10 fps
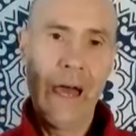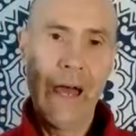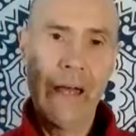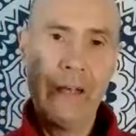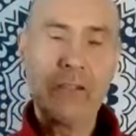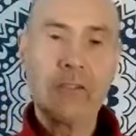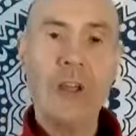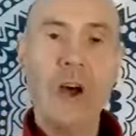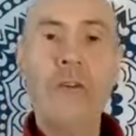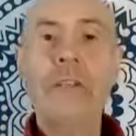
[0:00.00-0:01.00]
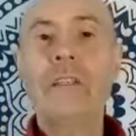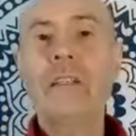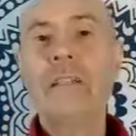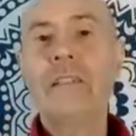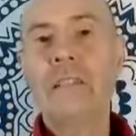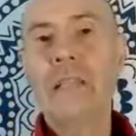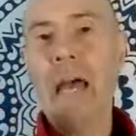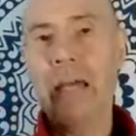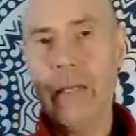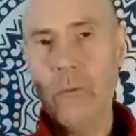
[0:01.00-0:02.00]
And I started teaching
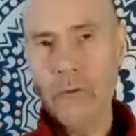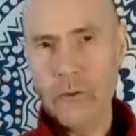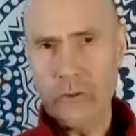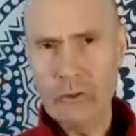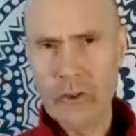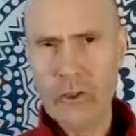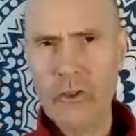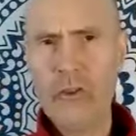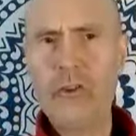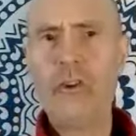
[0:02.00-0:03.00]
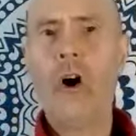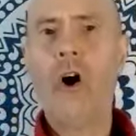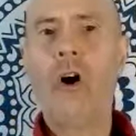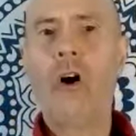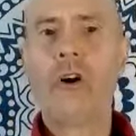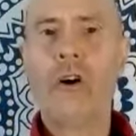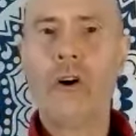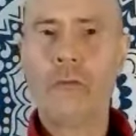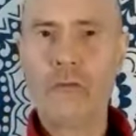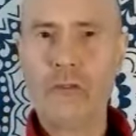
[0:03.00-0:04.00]
that, and there was just a lot
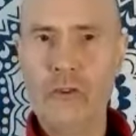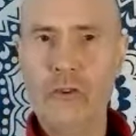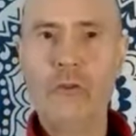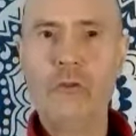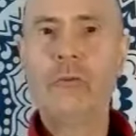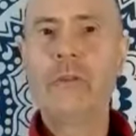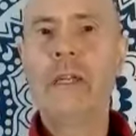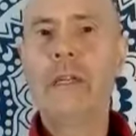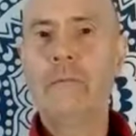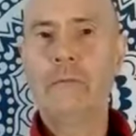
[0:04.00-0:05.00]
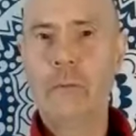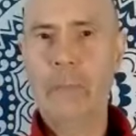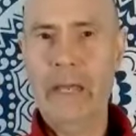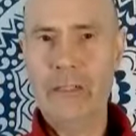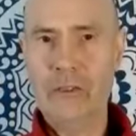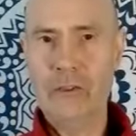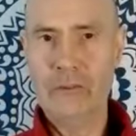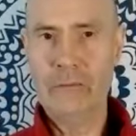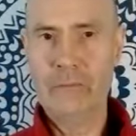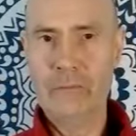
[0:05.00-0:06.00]
of new
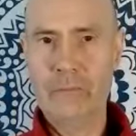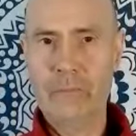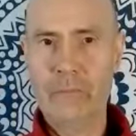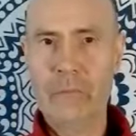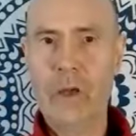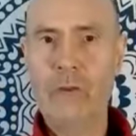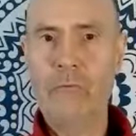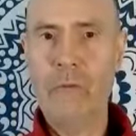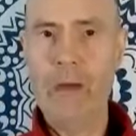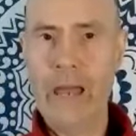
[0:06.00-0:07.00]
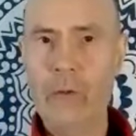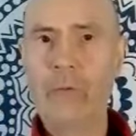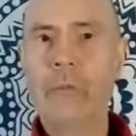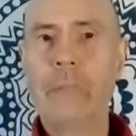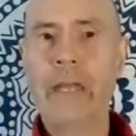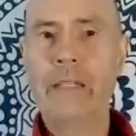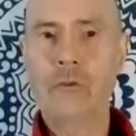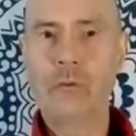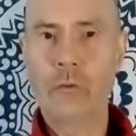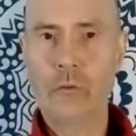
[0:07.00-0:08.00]
information around the
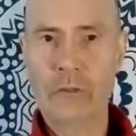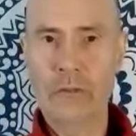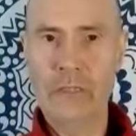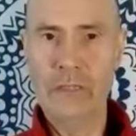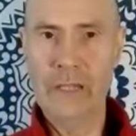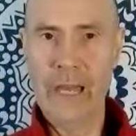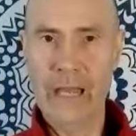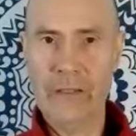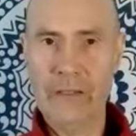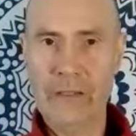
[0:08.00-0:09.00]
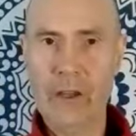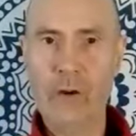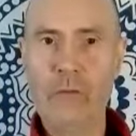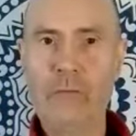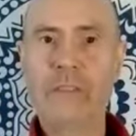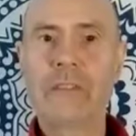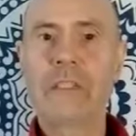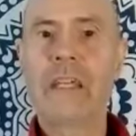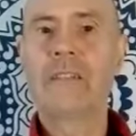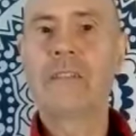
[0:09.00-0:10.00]
base organs in that, the ovaries,
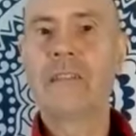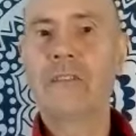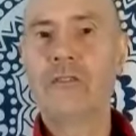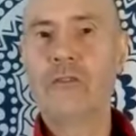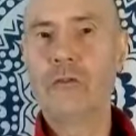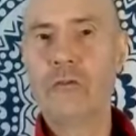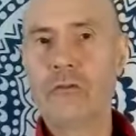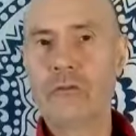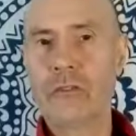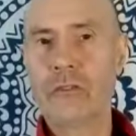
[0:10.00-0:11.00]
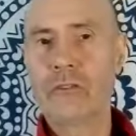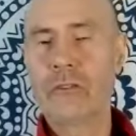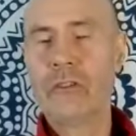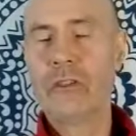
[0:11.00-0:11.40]
testes, uterus,